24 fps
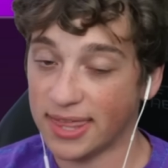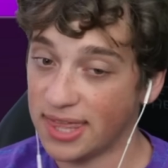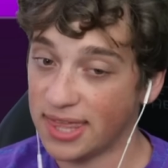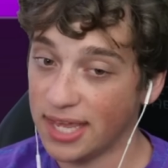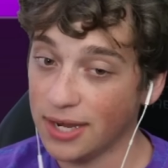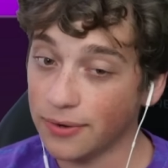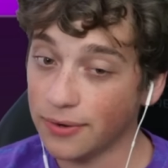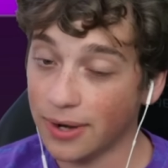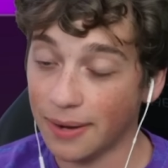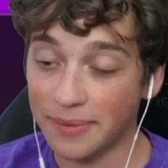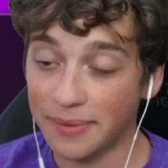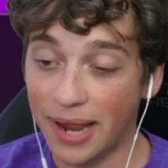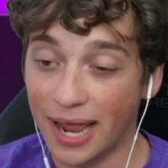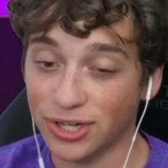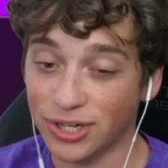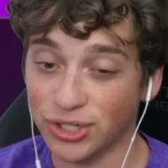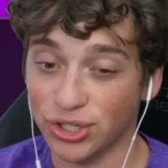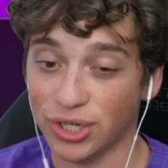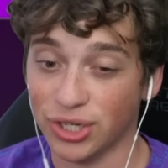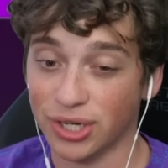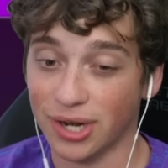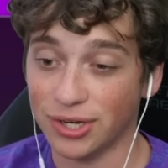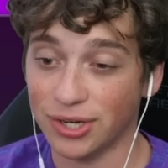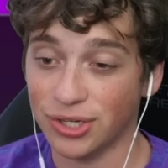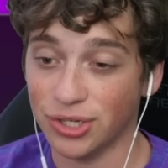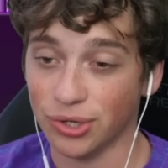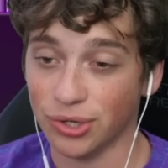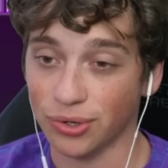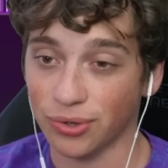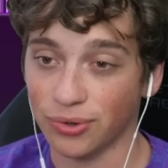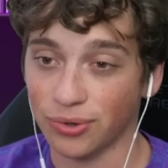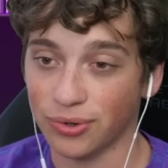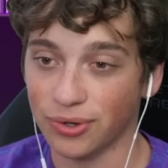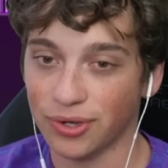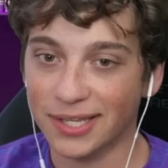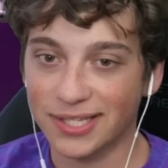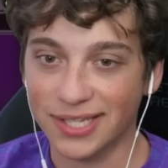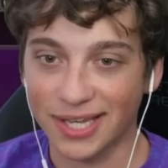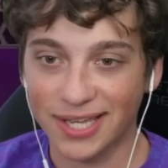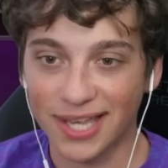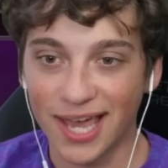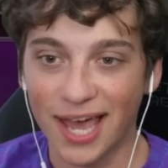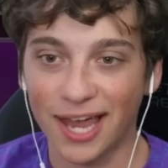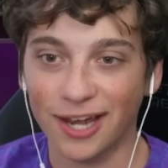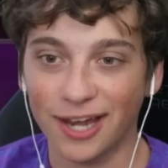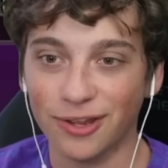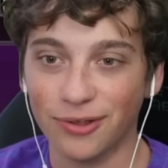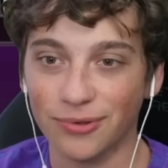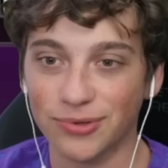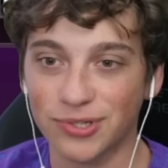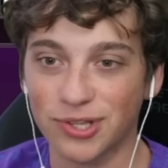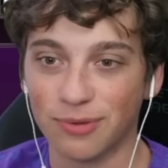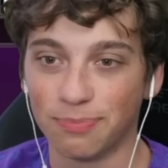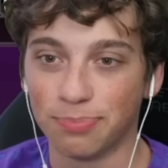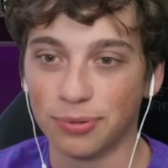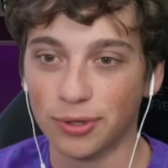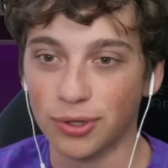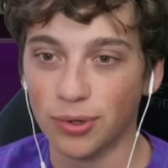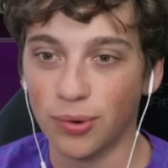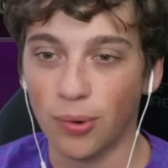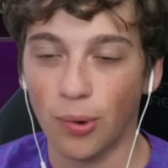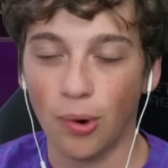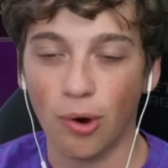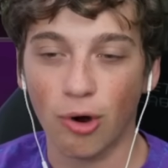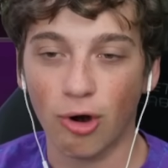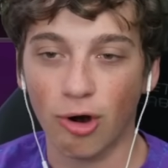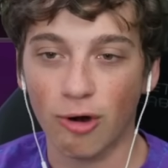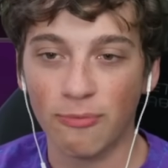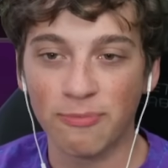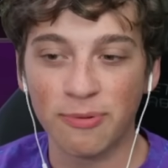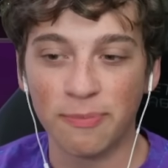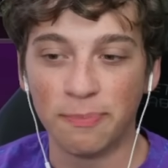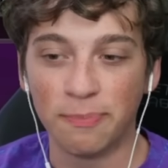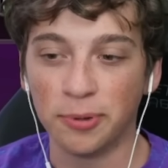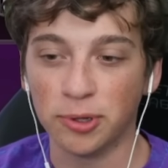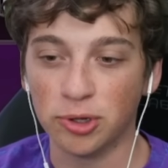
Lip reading: think what I'm actually gonna do is again use the blue orb,